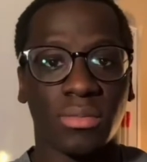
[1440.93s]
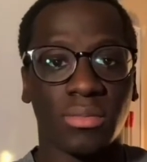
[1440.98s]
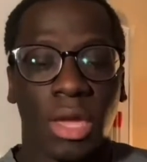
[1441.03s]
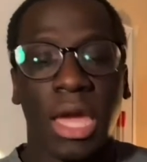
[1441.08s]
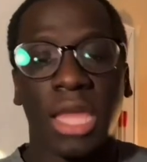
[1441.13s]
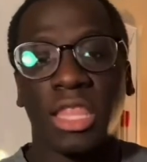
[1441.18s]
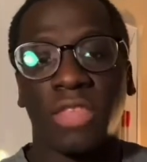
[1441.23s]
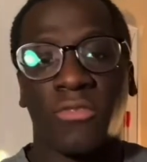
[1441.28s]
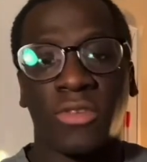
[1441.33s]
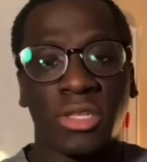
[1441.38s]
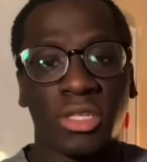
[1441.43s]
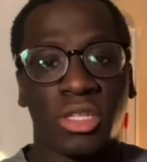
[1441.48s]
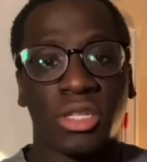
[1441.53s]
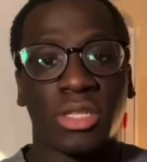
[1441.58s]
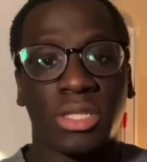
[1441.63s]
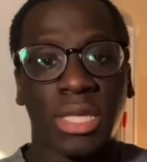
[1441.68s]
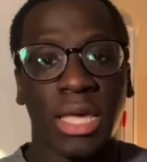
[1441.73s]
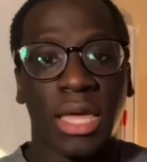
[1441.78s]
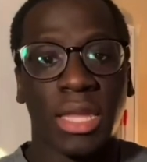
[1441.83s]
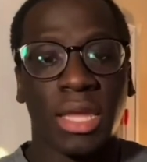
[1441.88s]
And the physician
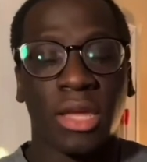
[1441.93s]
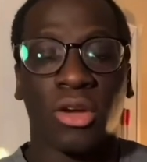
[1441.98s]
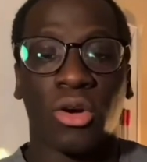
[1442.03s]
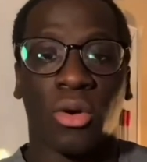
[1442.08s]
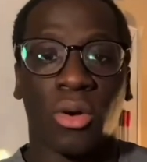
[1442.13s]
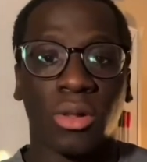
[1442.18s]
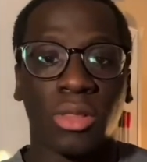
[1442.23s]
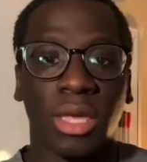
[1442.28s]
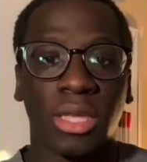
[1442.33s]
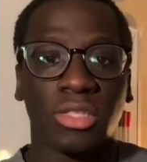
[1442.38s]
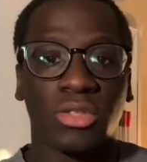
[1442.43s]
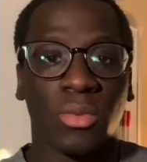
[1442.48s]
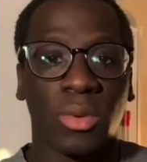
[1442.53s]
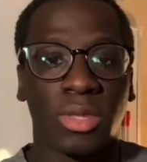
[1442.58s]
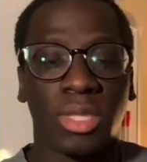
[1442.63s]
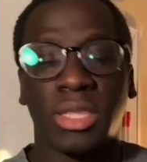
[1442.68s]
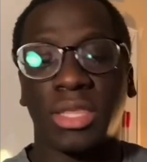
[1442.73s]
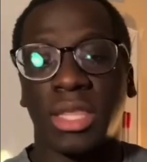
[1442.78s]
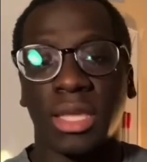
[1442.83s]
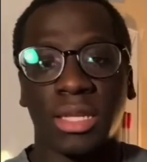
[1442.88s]
said it correlates with the
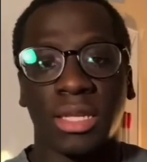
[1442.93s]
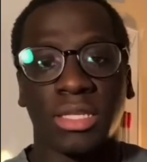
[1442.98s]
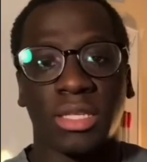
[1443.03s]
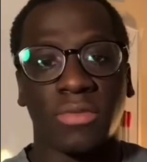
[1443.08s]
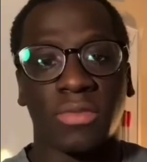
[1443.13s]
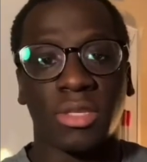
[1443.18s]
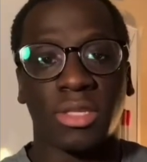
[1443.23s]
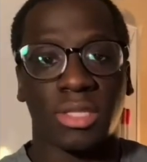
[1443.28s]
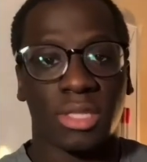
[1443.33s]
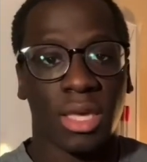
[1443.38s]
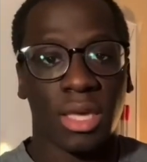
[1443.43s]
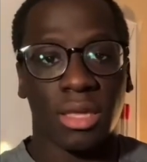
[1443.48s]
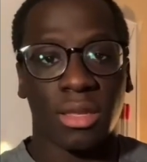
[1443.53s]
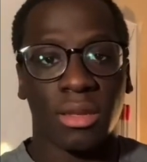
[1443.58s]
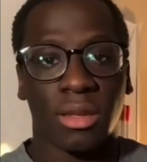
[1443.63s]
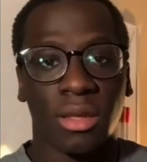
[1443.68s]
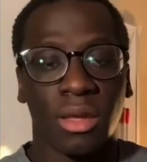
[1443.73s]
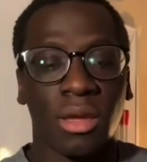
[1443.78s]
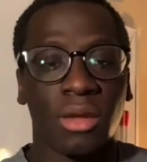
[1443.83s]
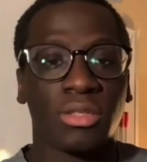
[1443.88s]
thickness of the skin.
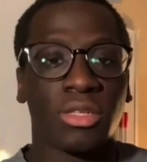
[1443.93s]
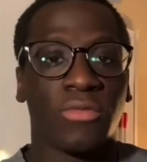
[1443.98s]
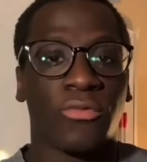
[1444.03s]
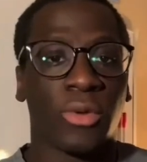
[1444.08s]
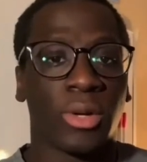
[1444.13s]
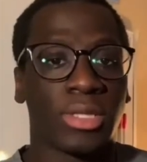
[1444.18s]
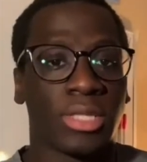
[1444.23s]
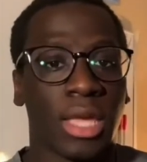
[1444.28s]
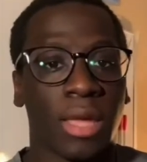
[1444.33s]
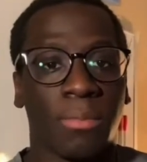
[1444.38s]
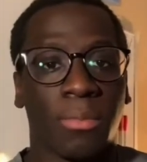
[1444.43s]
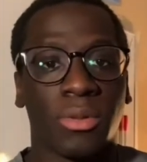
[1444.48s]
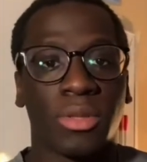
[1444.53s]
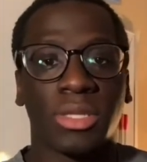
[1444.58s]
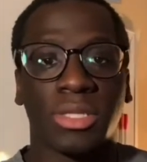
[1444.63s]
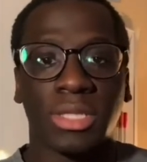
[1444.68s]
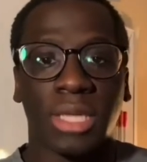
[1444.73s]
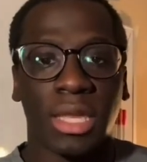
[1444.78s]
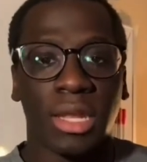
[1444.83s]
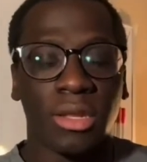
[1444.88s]
So for example, the
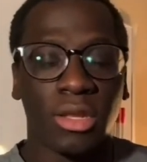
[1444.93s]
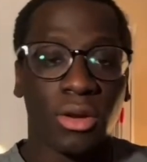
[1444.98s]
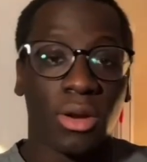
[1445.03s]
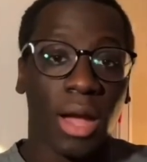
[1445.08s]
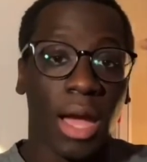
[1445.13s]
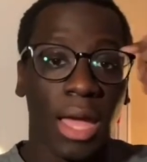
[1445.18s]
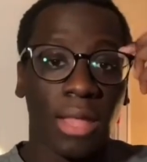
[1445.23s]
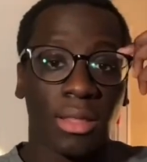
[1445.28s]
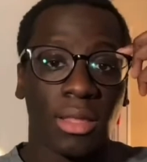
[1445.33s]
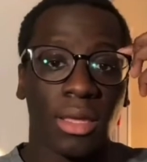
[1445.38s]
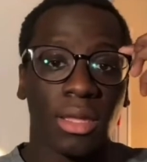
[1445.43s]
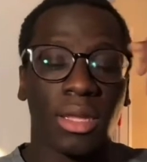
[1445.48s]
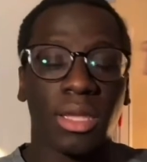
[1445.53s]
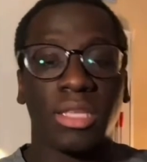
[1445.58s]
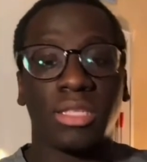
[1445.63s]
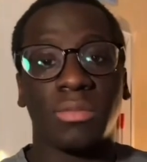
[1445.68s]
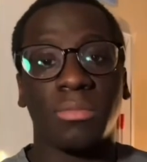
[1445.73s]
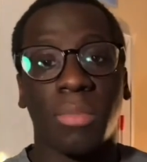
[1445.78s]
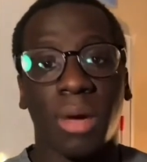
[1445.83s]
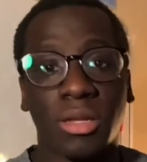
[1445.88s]
skin in your eyelid
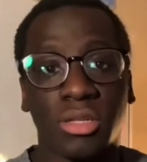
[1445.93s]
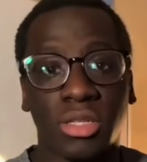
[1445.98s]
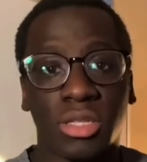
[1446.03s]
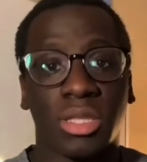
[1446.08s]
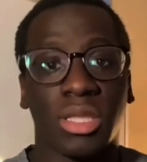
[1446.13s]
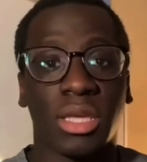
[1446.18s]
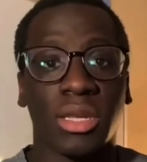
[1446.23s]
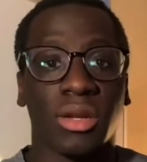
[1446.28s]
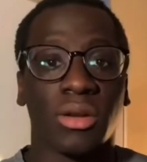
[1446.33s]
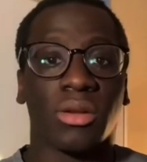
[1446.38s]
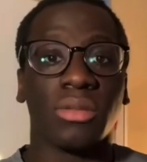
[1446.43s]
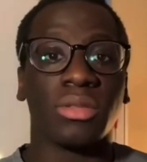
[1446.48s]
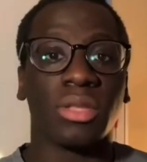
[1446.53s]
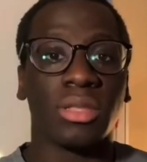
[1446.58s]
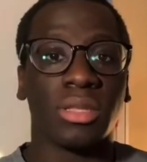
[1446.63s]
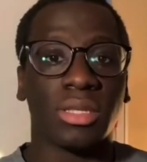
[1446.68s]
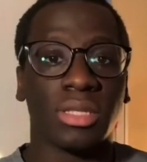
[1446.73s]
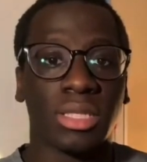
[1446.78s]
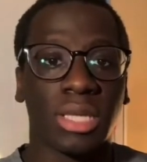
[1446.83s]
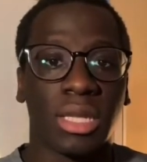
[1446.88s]
is much thinner than the
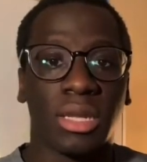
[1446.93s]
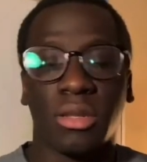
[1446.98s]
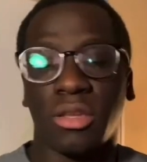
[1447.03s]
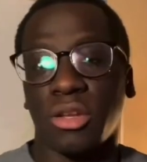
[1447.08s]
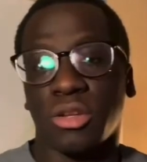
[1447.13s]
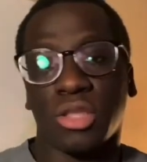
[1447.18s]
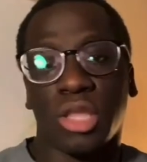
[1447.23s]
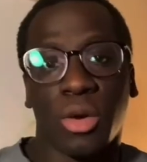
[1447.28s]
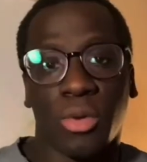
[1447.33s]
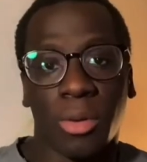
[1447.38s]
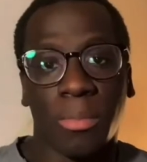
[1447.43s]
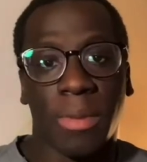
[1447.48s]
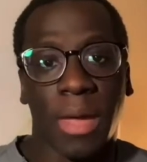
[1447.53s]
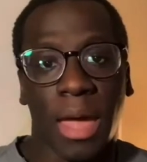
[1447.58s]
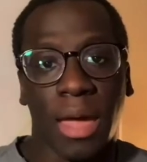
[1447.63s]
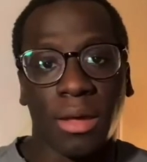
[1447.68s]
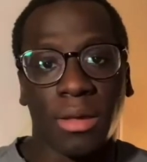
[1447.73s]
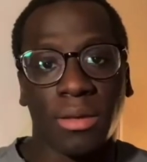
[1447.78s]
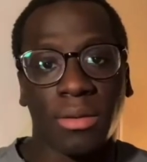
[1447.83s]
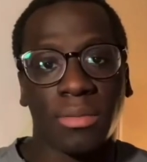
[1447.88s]
skin in your lower
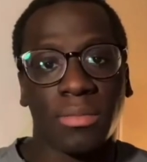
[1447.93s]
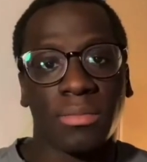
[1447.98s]
back.